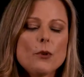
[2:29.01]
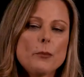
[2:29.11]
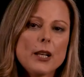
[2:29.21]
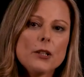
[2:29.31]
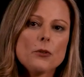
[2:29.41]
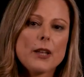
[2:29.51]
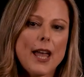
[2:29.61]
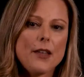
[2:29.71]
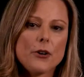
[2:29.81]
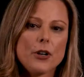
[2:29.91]
We bring
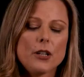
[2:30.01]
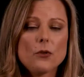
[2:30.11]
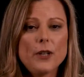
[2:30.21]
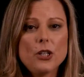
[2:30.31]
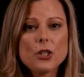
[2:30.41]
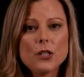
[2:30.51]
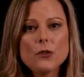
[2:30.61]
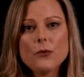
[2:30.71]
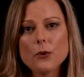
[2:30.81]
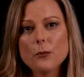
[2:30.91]
together
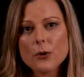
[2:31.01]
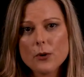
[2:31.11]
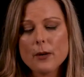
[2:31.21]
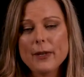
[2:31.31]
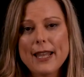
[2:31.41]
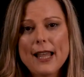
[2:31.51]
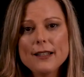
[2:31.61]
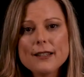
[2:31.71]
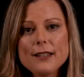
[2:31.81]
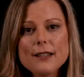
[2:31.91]
innovation from program
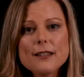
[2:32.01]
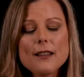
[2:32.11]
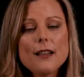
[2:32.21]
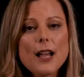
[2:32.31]
analysis,